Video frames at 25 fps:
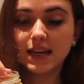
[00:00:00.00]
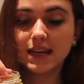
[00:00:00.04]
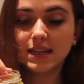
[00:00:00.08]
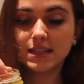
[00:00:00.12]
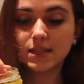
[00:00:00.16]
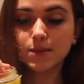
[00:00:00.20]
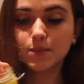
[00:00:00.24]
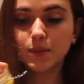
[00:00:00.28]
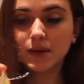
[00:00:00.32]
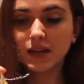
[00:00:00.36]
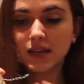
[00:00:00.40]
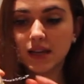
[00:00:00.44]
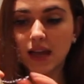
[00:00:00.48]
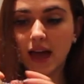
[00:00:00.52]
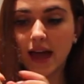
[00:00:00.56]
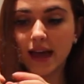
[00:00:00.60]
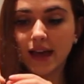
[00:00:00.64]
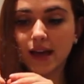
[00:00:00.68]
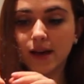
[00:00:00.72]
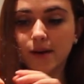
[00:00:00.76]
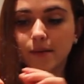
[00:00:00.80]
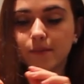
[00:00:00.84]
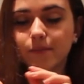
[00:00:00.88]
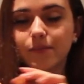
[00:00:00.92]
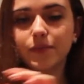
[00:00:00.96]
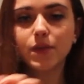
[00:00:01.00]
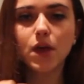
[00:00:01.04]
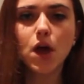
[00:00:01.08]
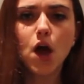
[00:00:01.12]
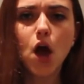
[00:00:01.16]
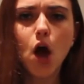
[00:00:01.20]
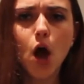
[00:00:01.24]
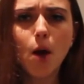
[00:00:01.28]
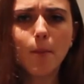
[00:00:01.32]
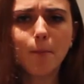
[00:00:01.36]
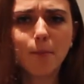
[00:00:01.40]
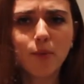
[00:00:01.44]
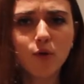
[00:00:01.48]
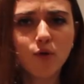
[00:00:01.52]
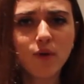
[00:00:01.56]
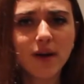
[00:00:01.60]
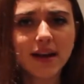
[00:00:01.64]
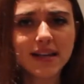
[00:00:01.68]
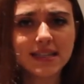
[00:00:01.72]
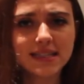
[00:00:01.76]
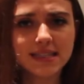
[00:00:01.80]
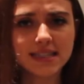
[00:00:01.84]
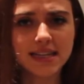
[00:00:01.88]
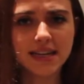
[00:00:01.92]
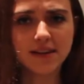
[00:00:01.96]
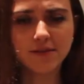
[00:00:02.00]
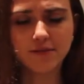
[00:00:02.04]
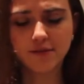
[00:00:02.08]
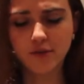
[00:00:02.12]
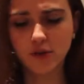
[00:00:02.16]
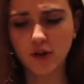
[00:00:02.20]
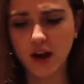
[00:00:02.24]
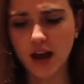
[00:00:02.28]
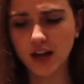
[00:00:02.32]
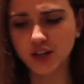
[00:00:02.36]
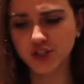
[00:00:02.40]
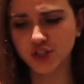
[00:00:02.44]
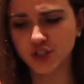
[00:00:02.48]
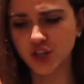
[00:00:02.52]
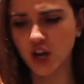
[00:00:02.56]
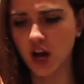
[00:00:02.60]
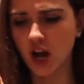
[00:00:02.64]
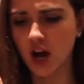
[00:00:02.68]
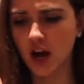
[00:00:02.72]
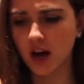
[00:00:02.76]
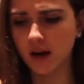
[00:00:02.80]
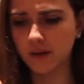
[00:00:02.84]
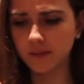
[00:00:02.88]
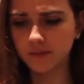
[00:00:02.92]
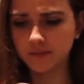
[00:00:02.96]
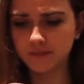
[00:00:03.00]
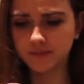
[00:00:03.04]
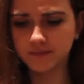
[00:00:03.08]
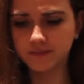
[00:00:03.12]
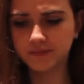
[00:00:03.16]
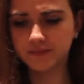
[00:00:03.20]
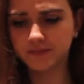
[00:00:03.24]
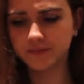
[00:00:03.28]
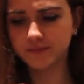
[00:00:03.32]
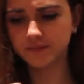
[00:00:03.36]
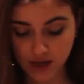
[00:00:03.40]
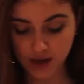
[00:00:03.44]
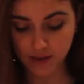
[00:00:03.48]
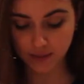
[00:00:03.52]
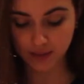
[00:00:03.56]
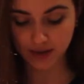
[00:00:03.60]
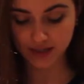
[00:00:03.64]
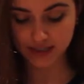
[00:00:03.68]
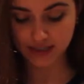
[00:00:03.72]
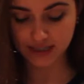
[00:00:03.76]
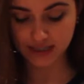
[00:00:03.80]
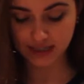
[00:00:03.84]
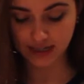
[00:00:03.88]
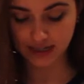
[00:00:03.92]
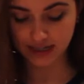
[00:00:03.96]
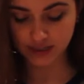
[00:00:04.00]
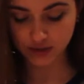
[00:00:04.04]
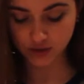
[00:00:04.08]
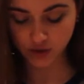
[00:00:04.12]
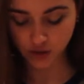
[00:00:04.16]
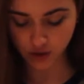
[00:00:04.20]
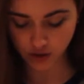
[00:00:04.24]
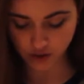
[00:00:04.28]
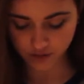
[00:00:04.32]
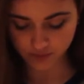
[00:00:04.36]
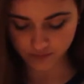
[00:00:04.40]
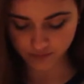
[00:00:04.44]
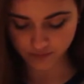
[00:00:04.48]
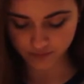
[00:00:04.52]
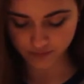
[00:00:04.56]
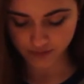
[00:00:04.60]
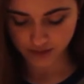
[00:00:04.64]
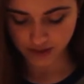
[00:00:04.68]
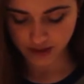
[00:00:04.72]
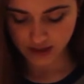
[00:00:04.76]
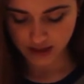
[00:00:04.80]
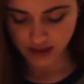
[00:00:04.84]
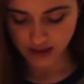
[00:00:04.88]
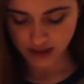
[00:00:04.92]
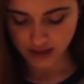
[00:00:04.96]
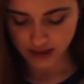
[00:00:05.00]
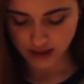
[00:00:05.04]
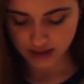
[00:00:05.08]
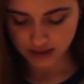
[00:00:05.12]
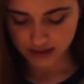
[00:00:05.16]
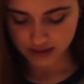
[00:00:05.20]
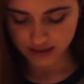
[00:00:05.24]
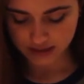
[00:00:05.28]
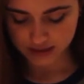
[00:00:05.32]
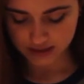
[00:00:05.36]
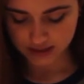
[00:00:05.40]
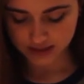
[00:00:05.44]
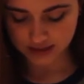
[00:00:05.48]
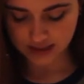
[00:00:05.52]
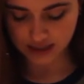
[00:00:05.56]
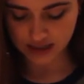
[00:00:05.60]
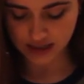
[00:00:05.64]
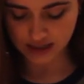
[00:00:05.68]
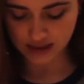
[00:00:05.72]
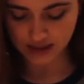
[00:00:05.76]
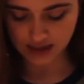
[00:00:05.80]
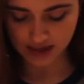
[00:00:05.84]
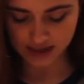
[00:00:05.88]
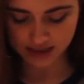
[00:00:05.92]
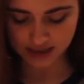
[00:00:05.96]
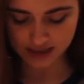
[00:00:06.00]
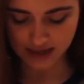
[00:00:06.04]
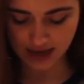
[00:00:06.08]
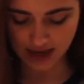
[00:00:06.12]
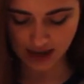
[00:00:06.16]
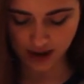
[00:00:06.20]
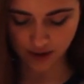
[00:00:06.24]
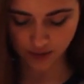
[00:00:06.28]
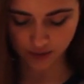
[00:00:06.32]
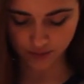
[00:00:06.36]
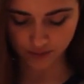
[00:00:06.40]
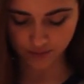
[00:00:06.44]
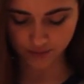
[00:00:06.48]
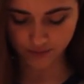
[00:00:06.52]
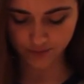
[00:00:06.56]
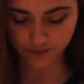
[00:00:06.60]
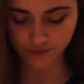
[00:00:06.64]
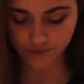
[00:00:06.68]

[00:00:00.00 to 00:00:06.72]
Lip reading: It's a bit like a bracelet for our jar. Turn my tea light on, stick that down.